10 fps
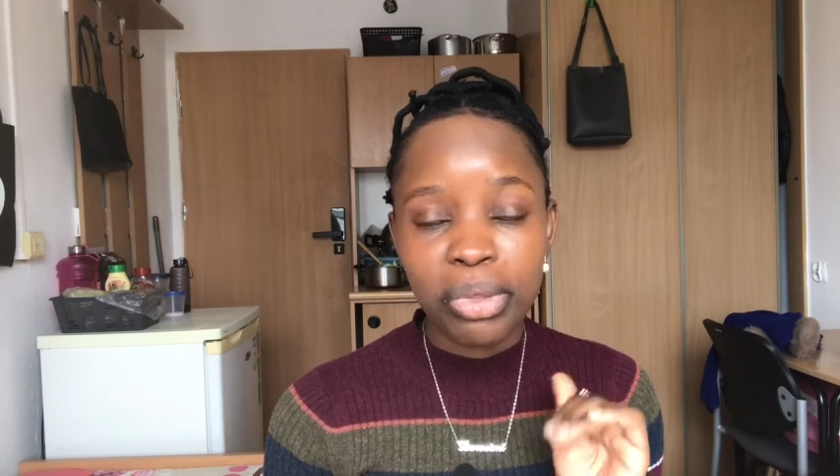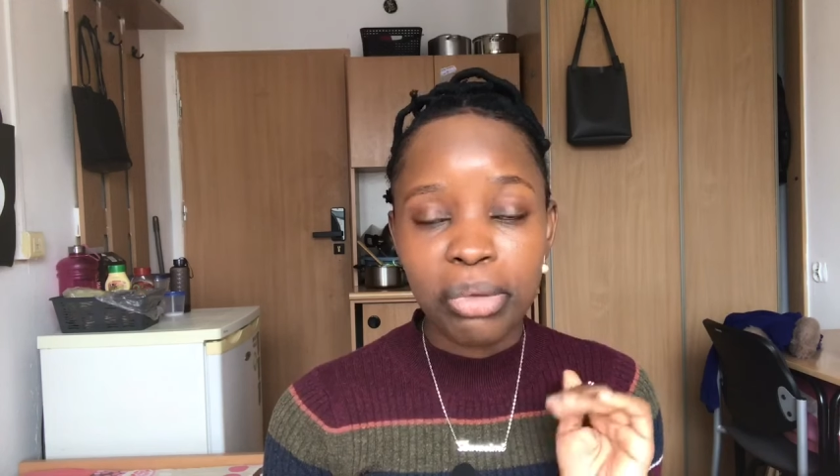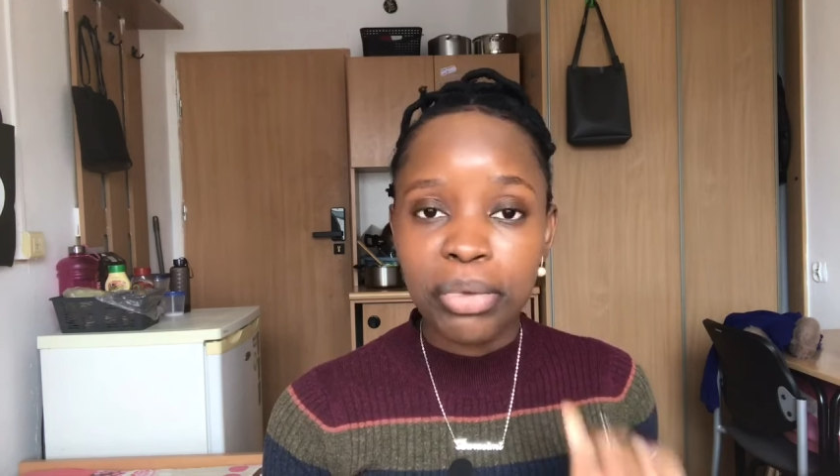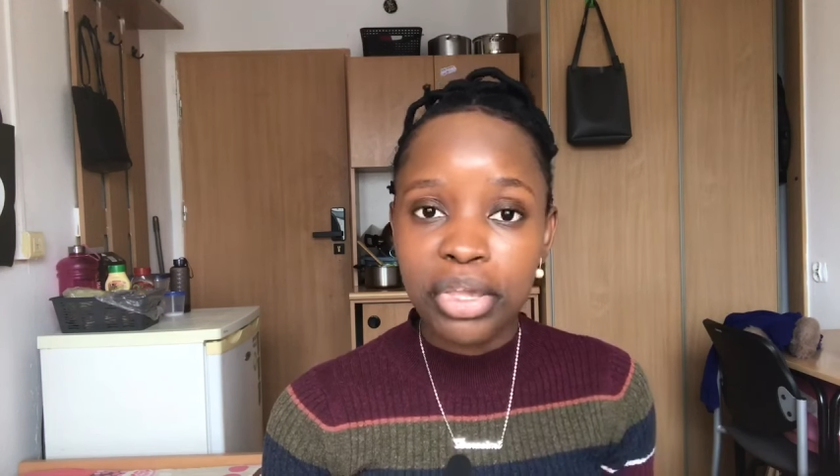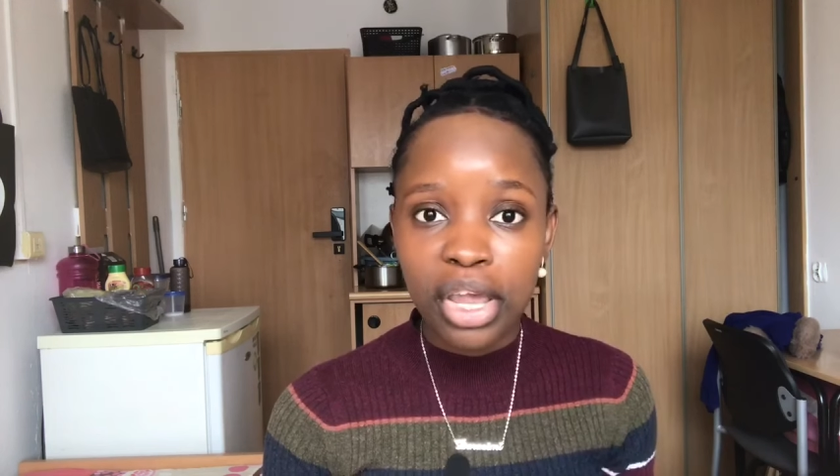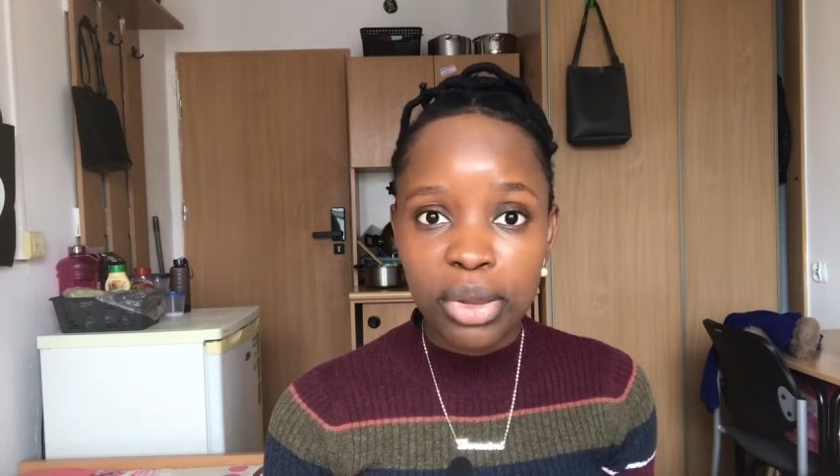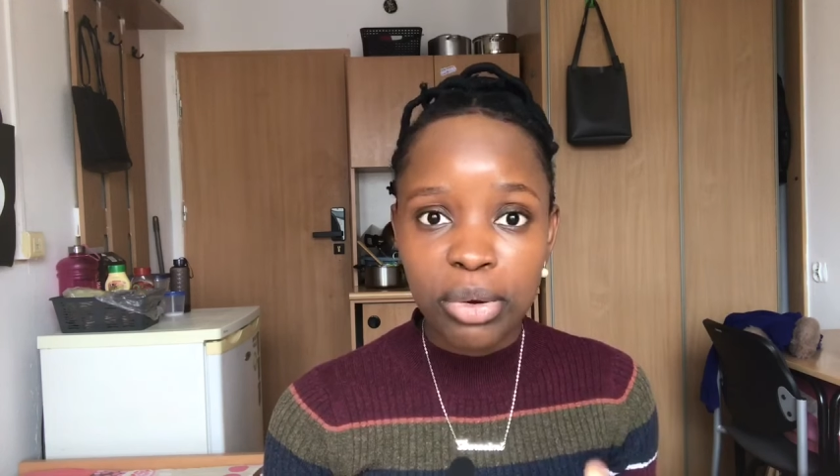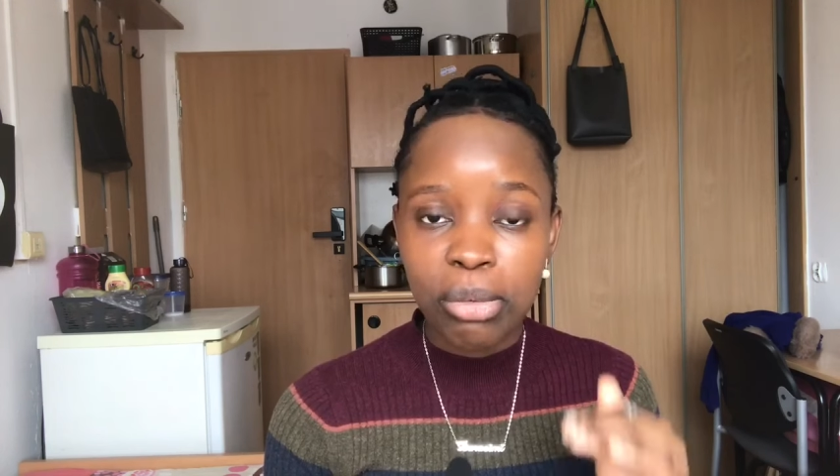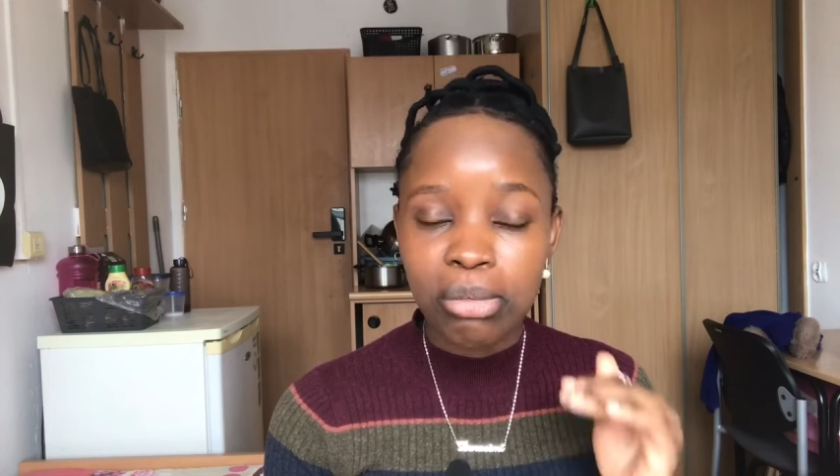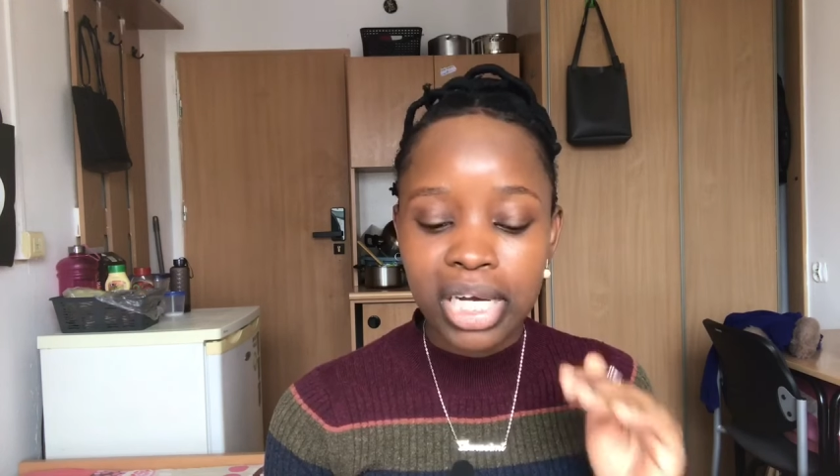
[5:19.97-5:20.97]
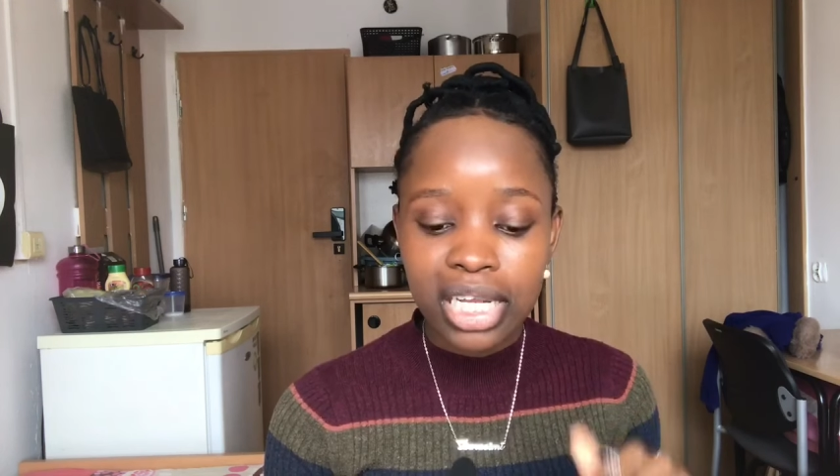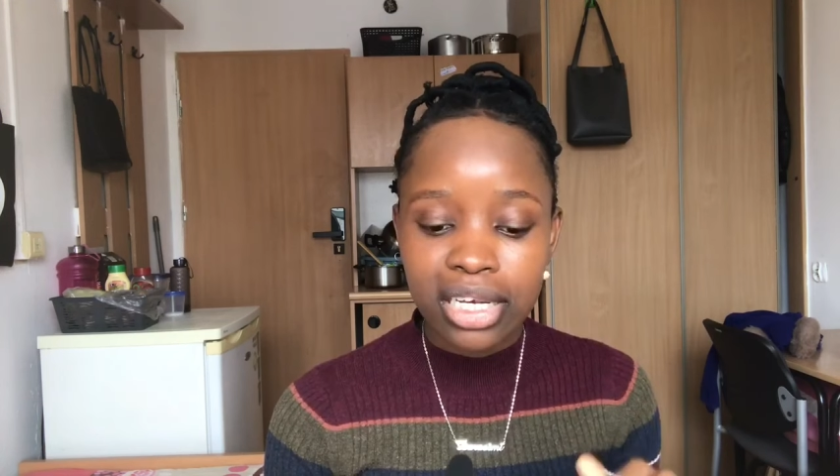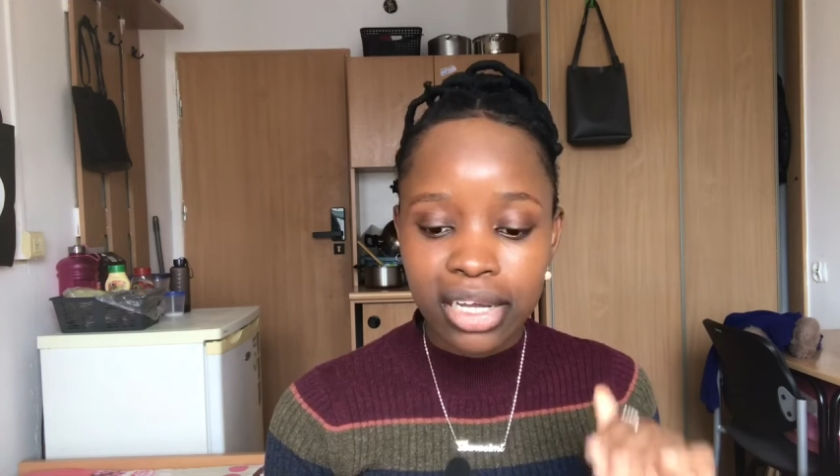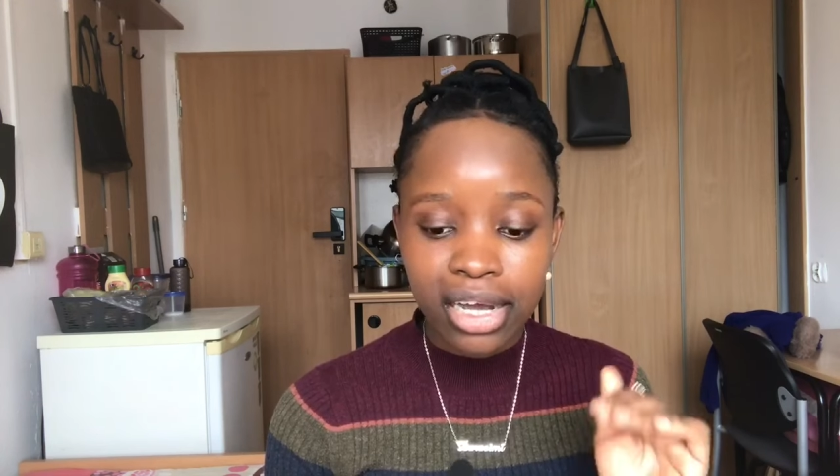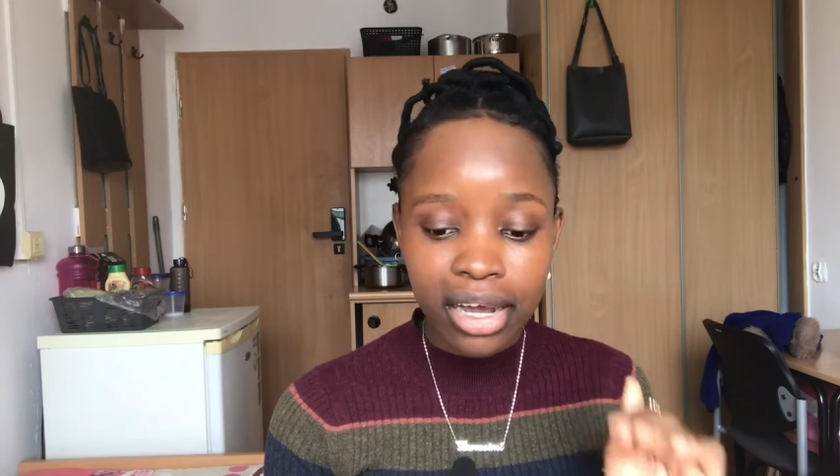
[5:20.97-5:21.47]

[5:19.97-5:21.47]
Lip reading: prepare your mind